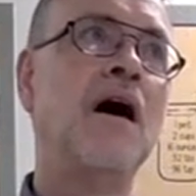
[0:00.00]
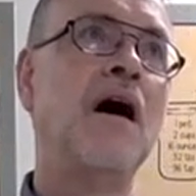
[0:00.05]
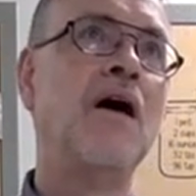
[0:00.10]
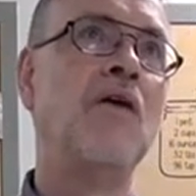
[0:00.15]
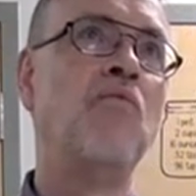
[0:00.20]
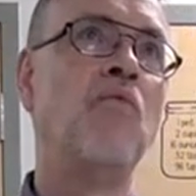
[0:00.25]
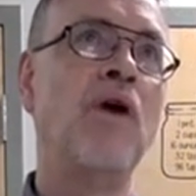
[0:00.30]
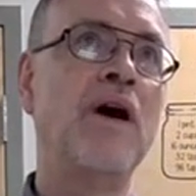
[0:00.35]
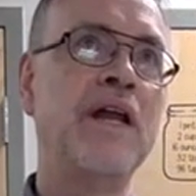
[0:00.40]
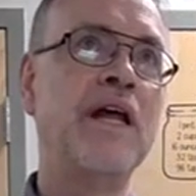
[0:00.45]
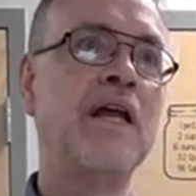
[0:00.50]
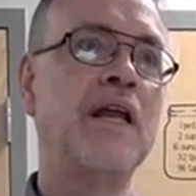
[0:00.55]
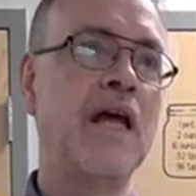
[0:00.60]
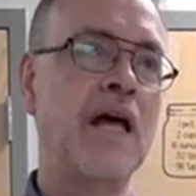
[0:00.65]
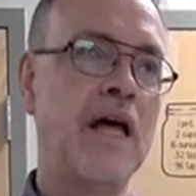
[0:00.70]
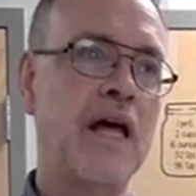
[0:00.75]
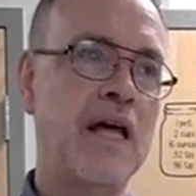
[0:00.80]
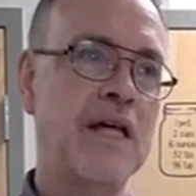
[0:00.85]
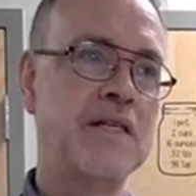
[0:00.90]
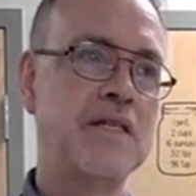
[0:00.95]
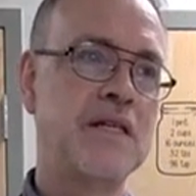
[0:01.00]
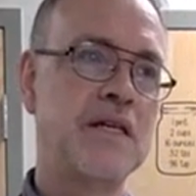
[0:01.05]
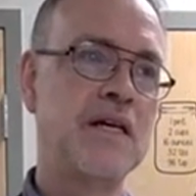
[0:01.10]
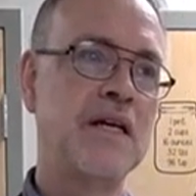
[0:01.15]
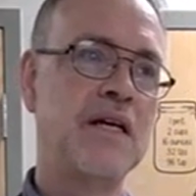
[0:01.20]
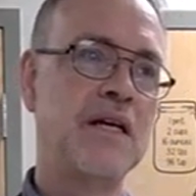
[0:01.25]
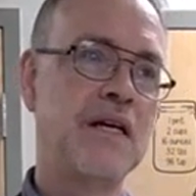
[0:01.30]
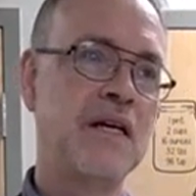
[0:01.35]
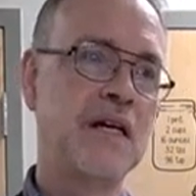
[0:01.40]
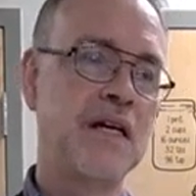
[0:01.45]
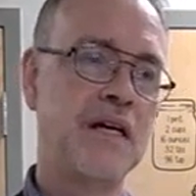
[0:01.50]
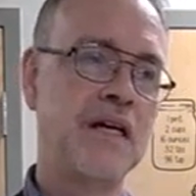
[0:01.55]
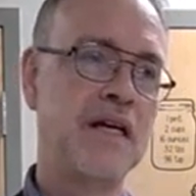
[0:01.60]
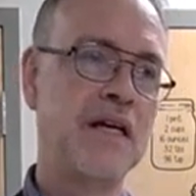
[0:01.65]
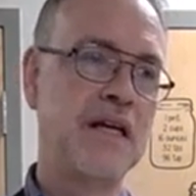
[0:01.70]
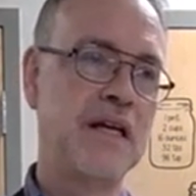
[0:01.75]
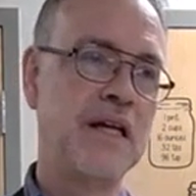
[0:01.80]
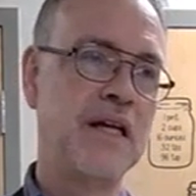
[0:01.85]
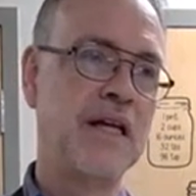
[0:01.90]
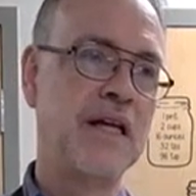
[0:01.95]
It's like looking at the pictures,
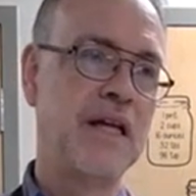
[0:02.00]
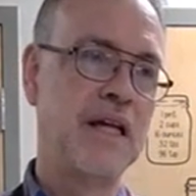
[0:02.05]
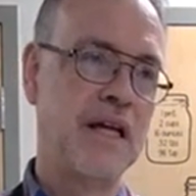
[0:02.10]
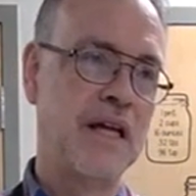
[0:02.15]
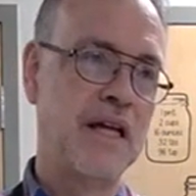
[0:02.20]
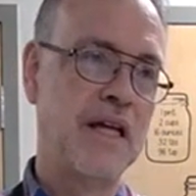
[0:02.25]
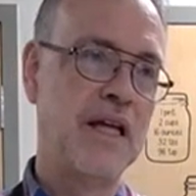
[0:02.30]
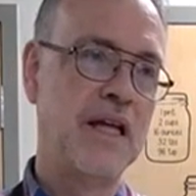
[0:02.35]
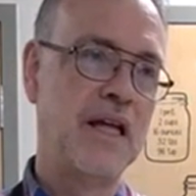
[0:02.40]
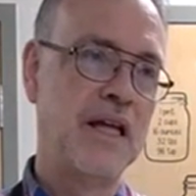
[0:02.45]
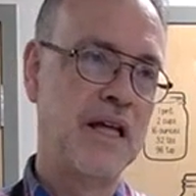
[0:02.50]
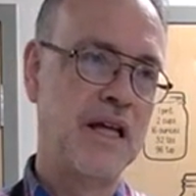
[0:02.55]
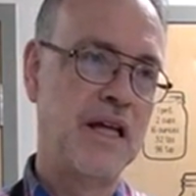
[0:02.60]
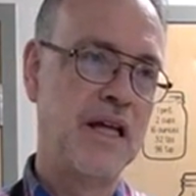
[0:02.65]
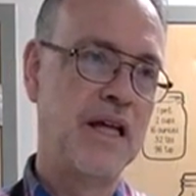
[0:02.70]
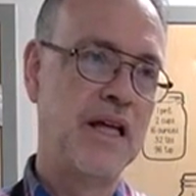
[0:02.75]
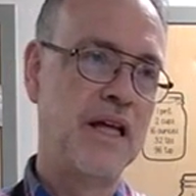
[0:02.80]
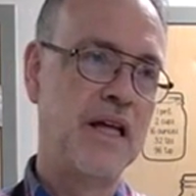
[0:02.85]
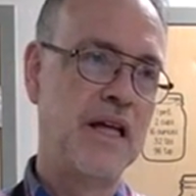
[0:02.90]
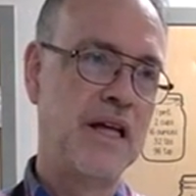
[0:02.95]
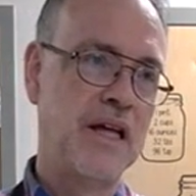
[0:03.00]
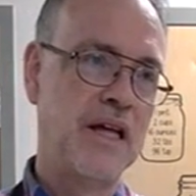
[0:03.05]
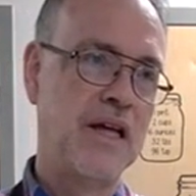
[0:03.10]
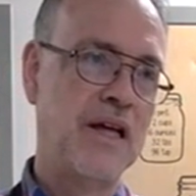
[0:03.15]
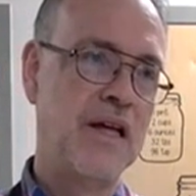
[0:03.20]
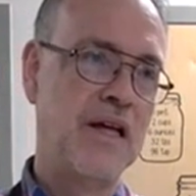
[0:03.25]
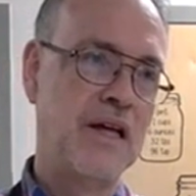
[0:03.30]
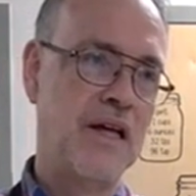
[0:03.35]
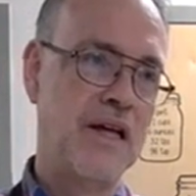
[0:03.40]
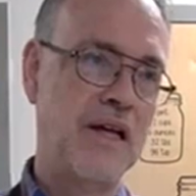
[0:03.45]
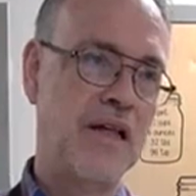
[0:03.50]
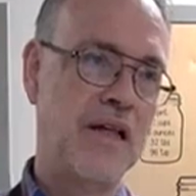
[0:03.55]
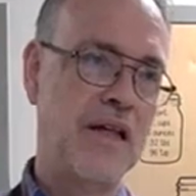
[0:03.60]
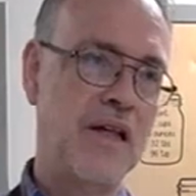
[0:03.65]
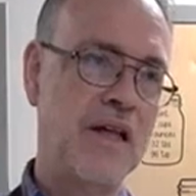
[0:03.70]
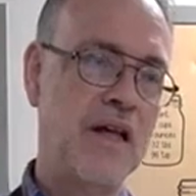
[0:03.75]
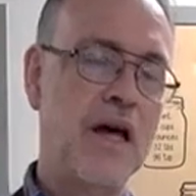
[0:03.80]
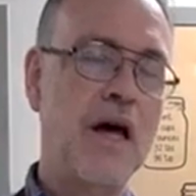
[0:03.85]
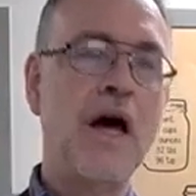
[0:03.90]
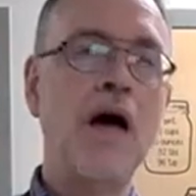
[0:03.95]
it's like in a whole
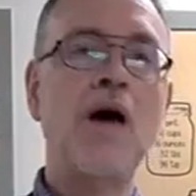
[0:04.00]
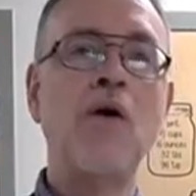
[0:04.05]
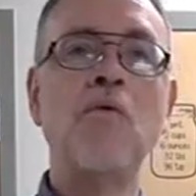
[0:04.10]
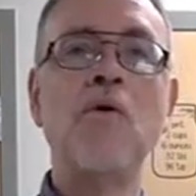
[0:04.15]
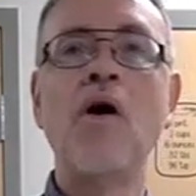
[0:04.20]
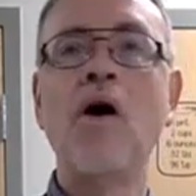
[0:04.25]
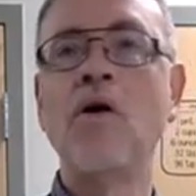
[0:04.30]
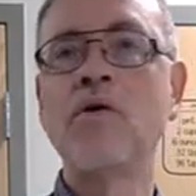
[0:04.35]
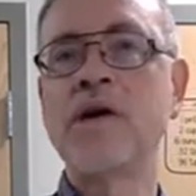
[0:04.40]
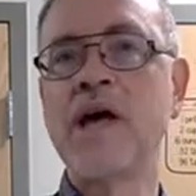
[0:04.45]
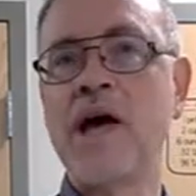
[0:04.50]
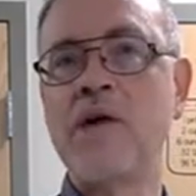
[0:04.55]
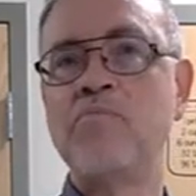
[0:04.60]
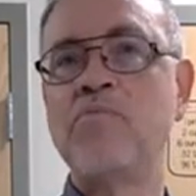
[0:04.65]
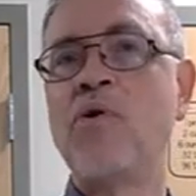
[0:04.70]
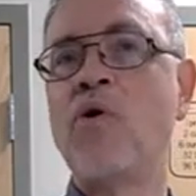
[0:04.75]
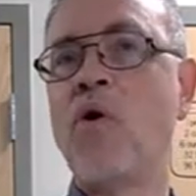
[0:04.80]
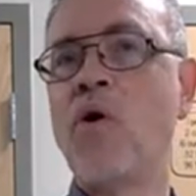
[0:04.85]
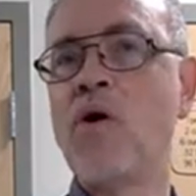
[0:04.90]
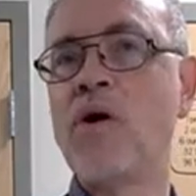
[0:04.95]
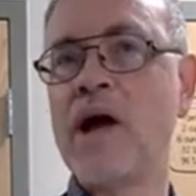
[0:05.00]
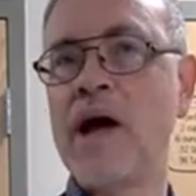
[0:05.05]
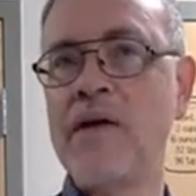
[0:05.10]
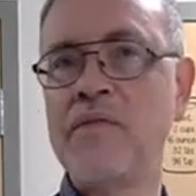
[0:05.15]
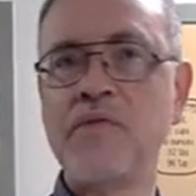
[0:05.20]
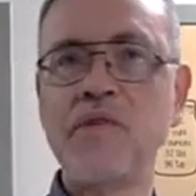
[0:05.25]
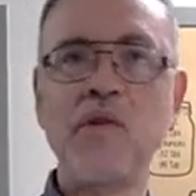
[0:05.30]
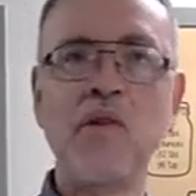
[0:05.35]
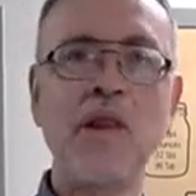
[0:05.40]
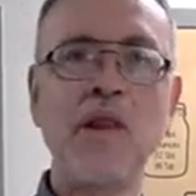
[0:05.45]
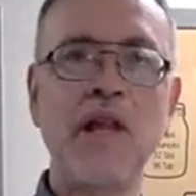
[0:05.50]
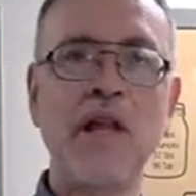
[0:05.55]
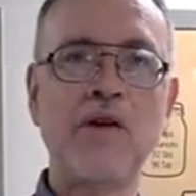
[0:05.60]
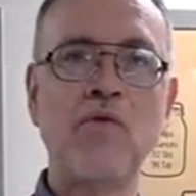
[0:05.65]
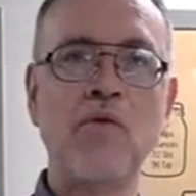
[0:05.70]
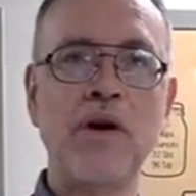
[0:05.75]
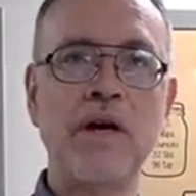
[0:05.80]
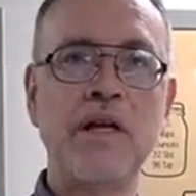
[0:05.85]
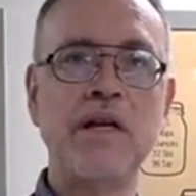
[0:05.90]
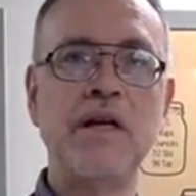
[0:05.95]
bunch of liquid. Okay, pour out the
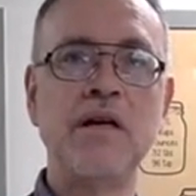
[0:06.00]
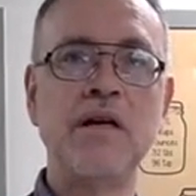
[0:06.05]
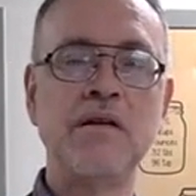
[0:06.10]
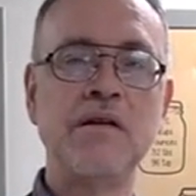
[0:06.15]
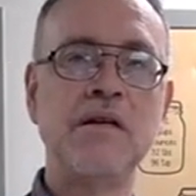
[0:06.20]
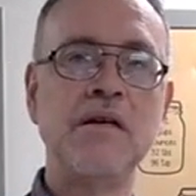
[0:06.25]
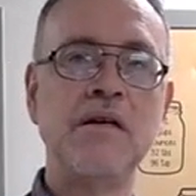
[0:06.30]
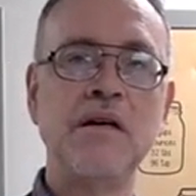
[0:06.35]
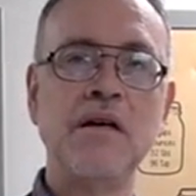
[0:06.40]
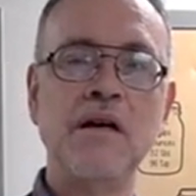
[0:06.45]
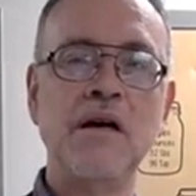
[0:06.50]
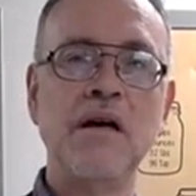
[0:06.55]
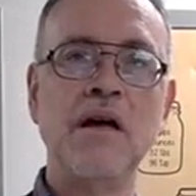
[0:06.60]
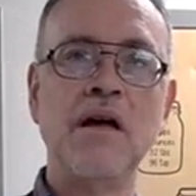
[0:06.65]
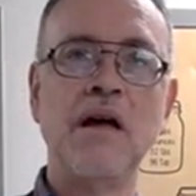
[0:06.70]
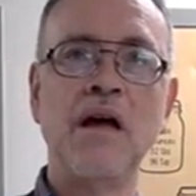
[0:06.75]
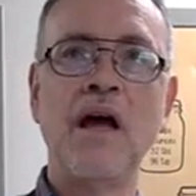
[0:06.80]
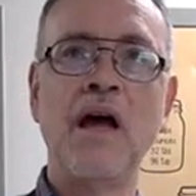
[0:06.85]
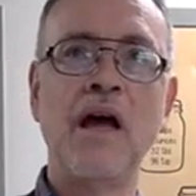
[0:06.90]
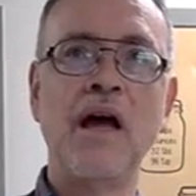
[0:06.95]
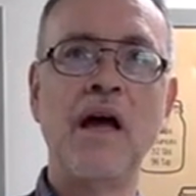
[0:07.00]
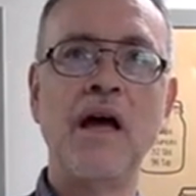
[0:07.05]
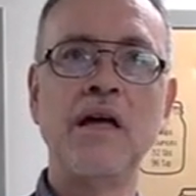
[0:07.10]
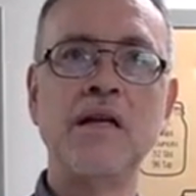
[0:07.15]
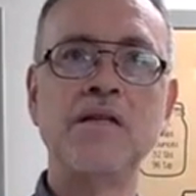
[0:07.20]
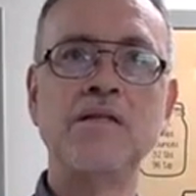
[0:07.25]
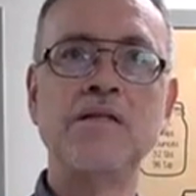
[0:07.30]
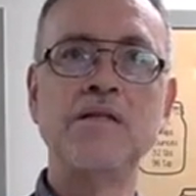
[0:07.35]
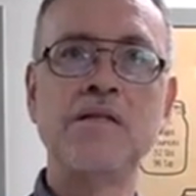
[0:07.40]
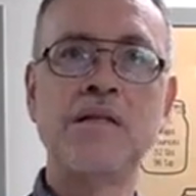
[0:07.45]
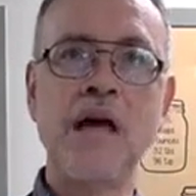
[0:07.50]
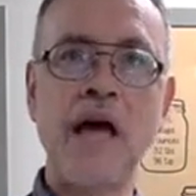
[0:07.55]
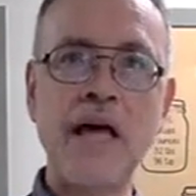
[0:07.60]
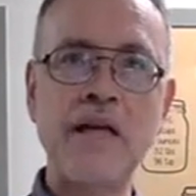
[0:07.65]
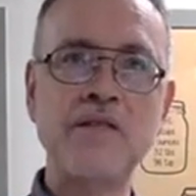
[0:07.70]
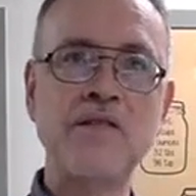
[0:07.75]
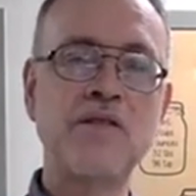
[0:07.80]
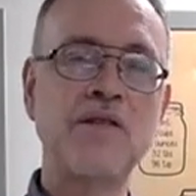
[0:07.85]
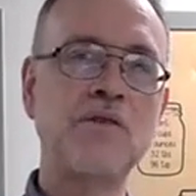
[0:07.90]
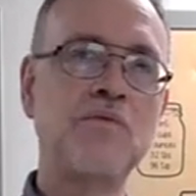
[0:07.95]
liquid and
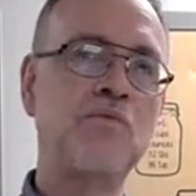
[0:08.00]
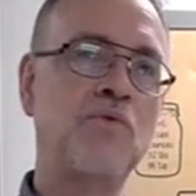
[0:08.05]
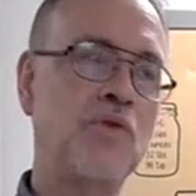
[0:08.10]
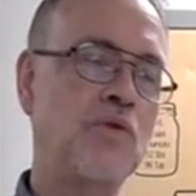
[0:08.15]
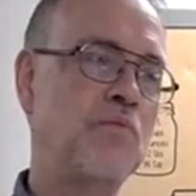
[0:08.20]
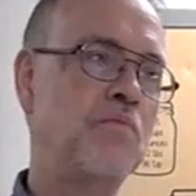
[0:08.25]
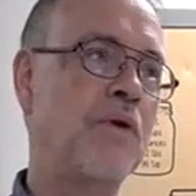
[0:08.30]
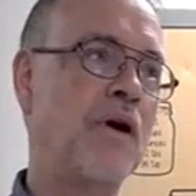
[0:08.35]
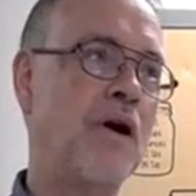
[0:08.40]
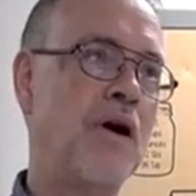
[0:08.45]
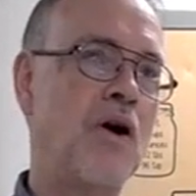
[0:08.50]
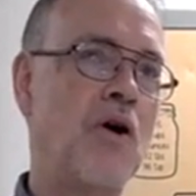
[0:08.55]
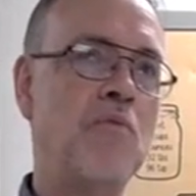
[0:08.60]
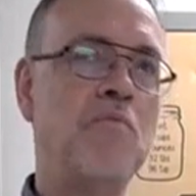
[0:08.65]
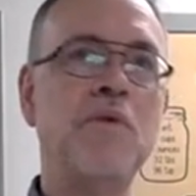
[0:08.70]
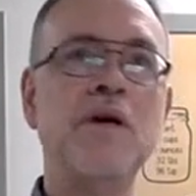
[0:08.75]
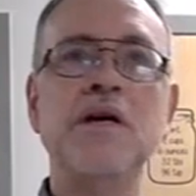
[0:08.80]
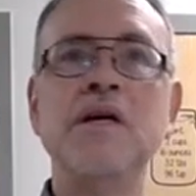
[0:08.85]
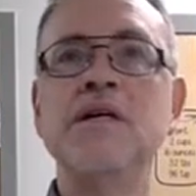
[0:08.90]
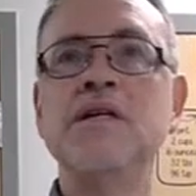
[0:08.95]
taste the rhubarb.